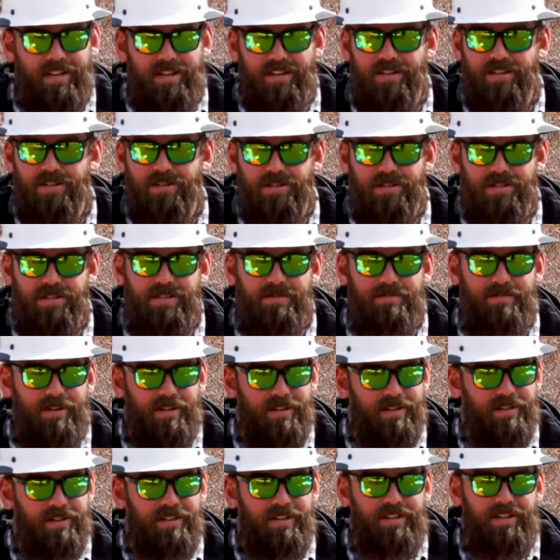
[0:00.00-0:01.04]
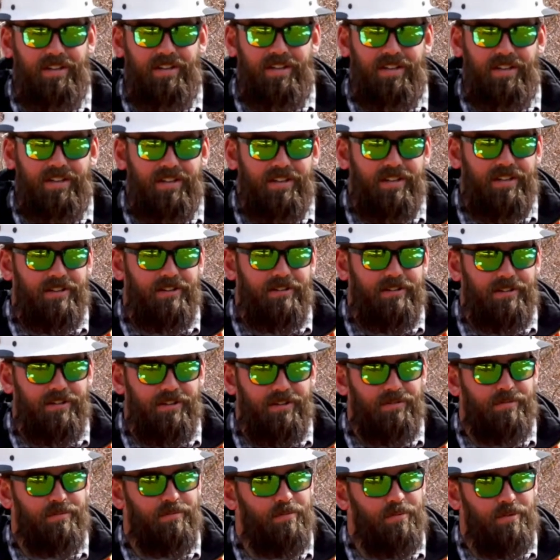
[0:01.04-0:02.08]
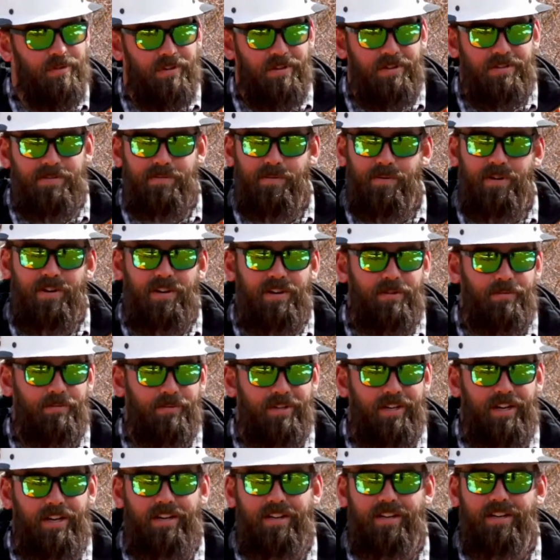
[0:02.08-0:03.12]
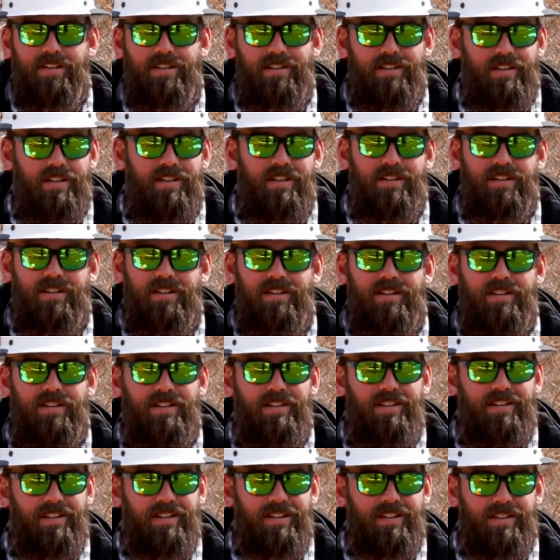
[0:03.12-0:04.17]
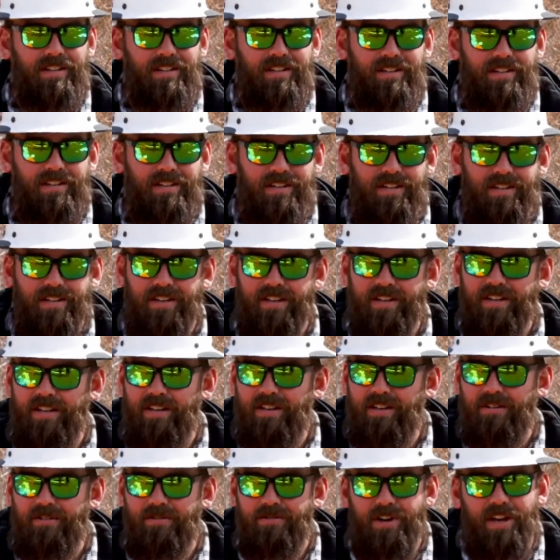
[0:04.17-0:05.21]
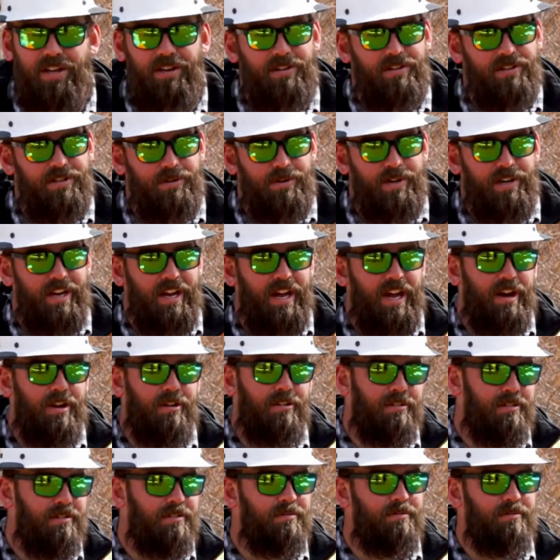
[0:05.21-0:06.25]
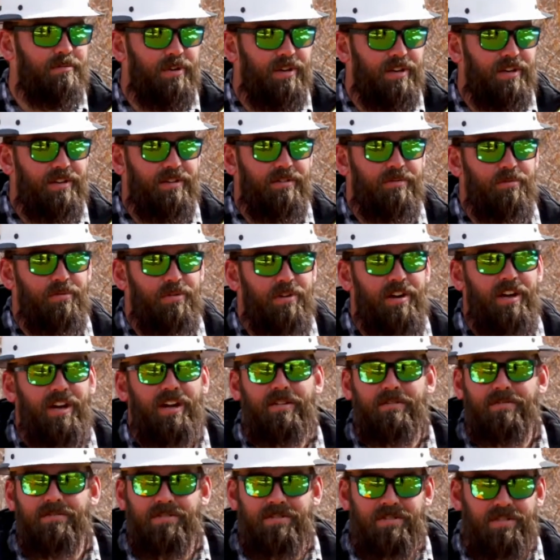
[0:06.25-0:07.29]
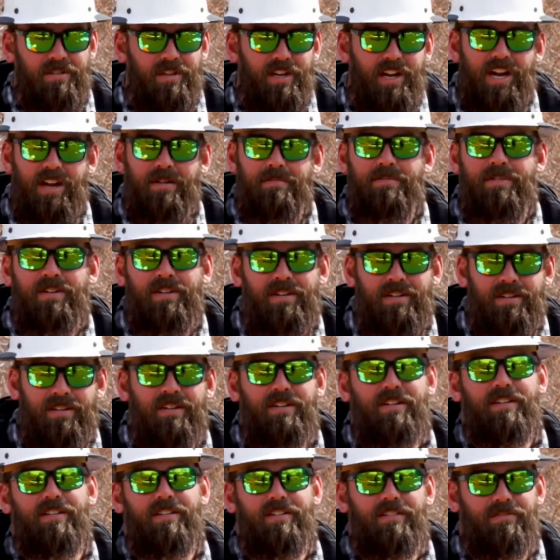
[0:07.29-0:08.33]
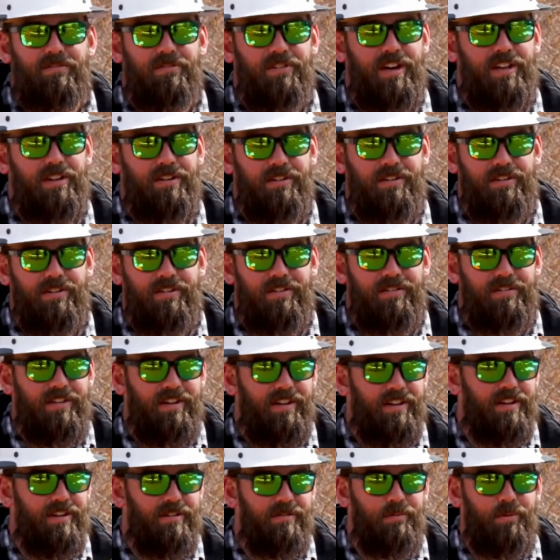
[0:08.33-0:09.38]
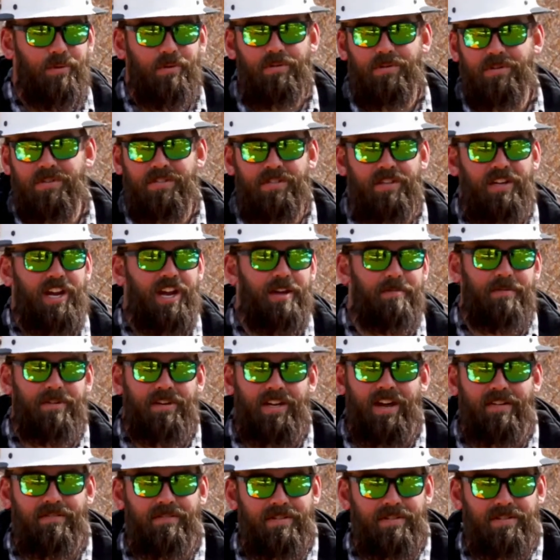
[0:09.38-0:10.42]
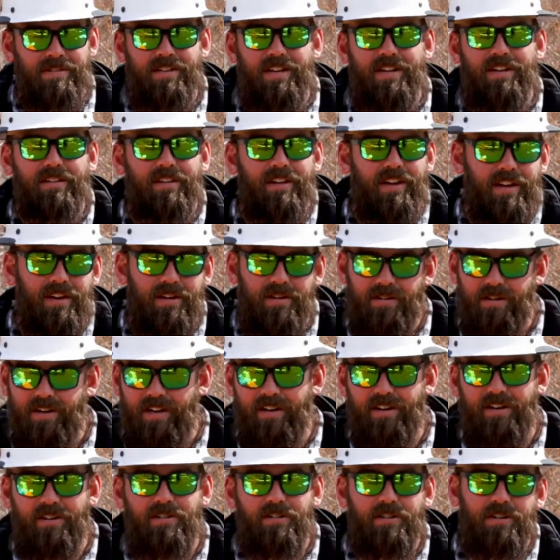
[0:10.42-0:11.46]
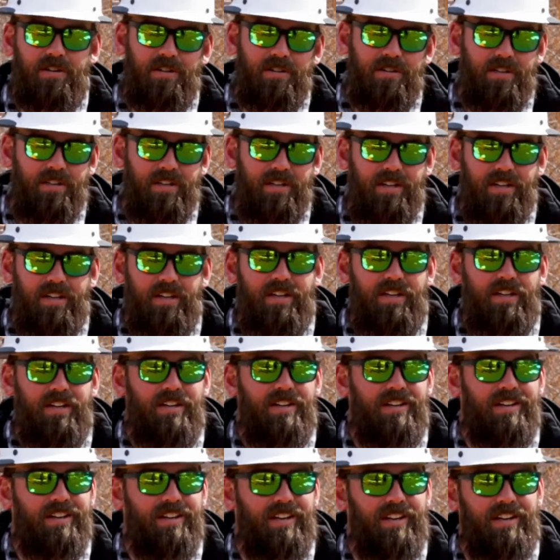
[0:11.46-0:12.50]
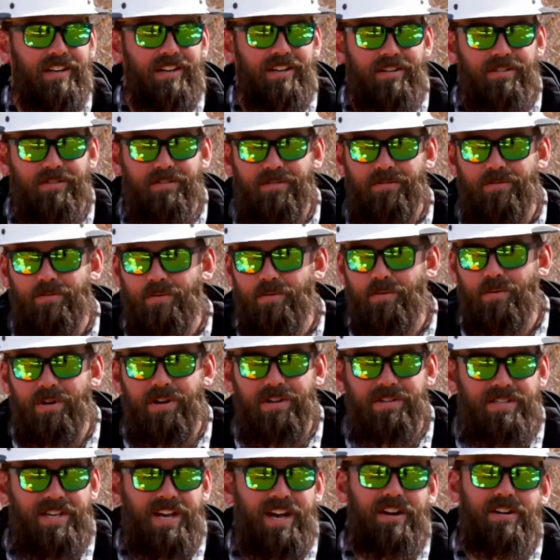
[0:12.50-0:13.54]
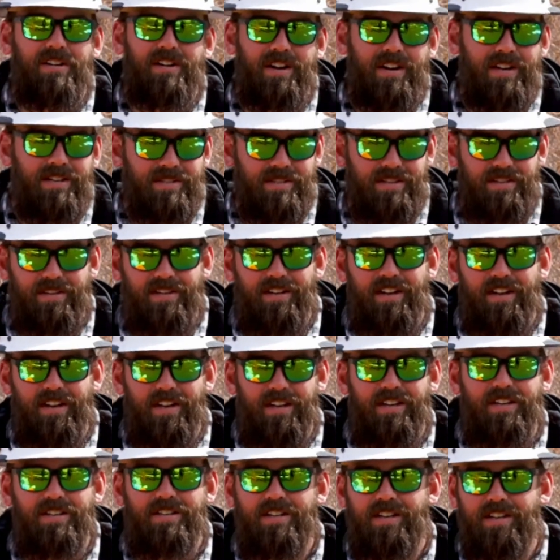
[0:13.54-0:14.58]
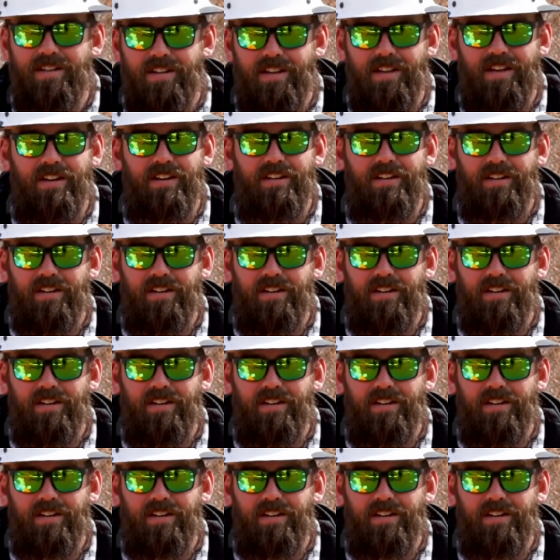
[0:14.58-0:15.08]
conditions, but you know, work is work, and we've got to get it done. And rather do it now when we're not slammed, rather than when we're slammed and having to stay late or get here early and work Saturdays and get it done then.